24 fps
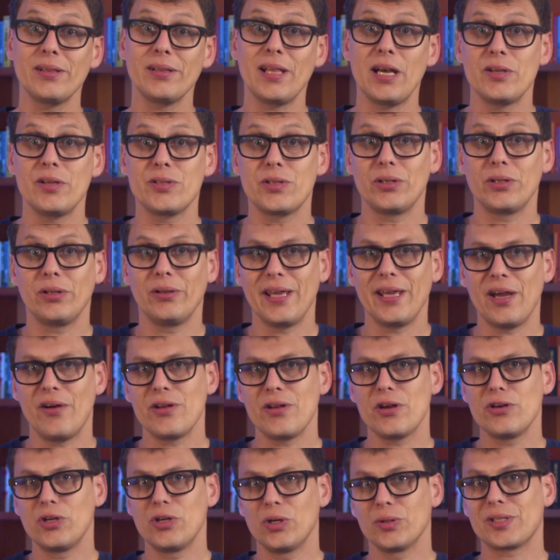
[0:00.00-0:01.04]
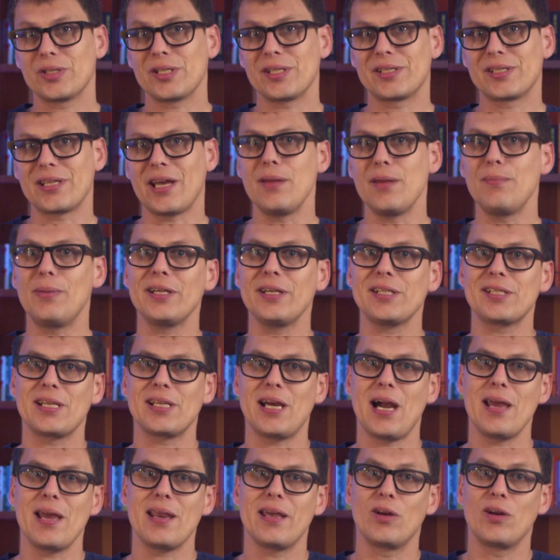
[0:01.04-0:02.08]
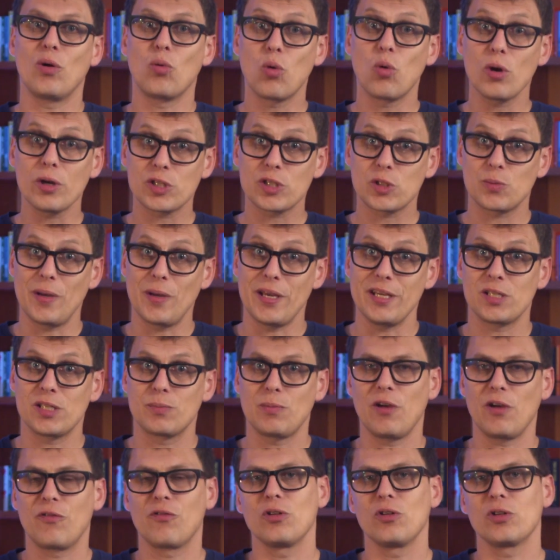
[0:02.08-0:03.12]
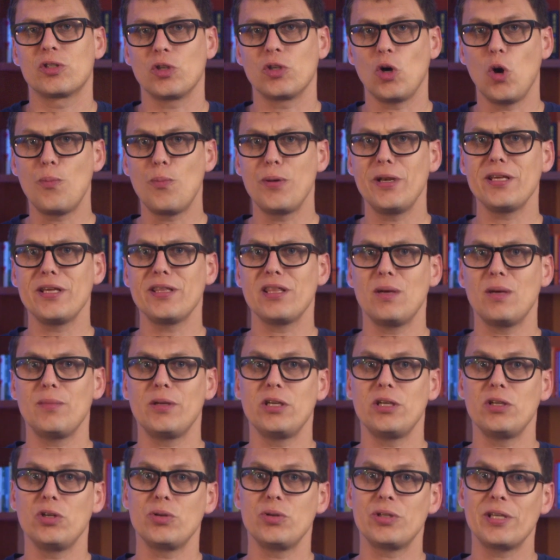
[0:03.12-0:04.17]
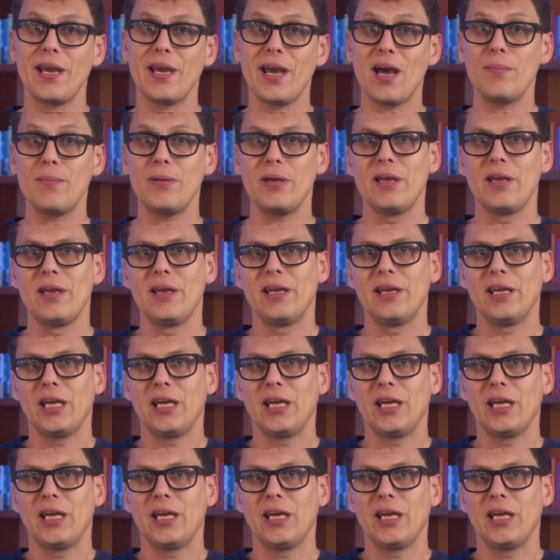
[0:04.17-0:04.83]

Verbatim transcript: allows you to lay out your notes side by side in a workspace by first opening them in a new tab,